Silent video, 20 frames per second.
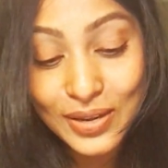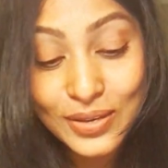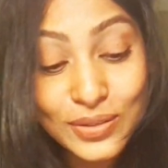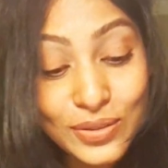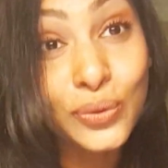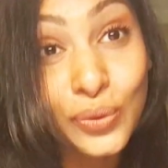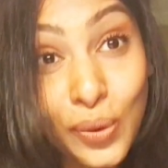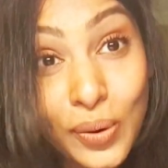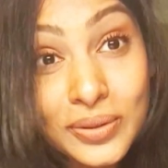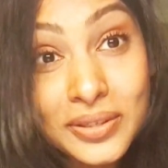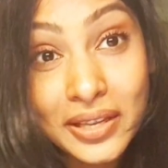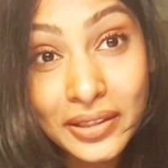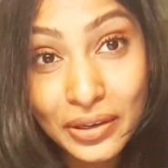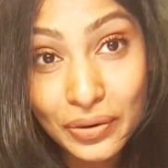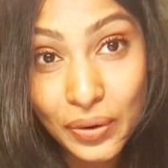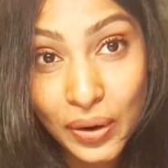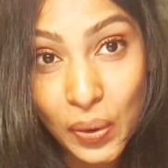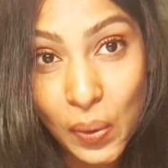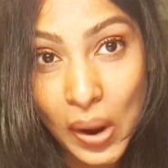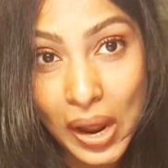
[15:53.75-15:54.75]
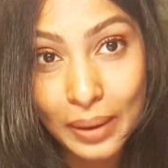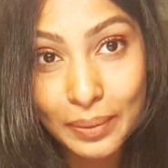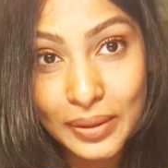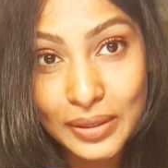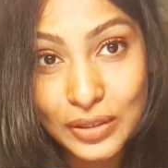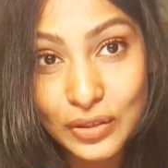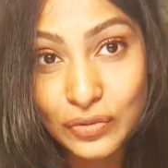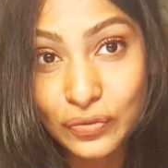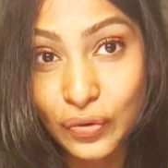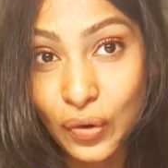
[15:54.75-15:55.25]
So those are the
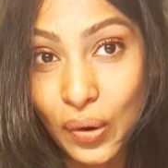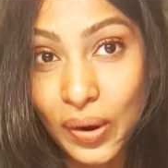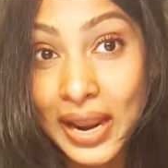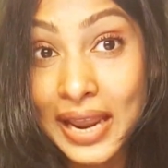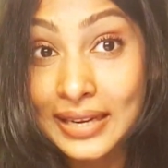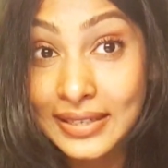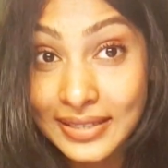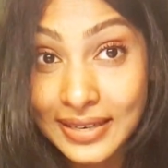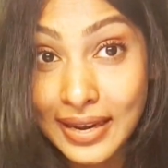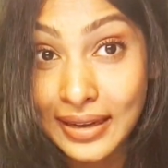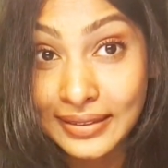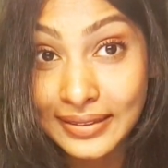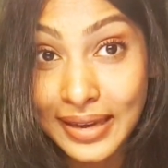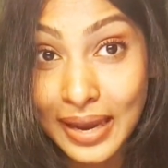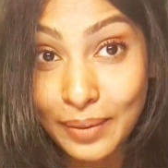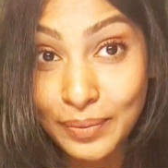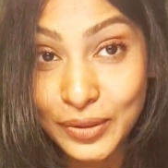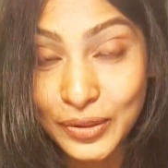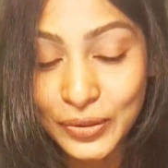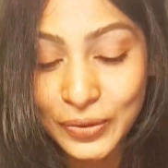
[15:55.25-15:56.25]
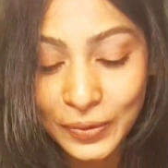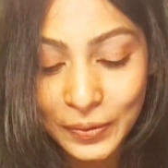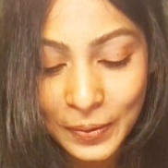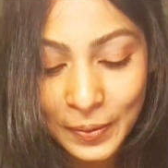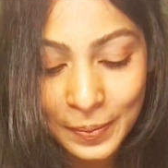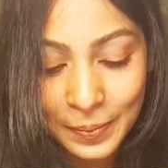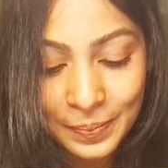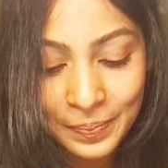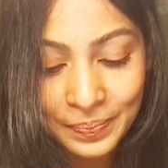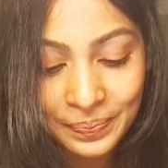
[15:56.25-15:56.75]
requirements for Etihad cabin
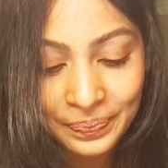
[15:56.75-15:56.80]
crew.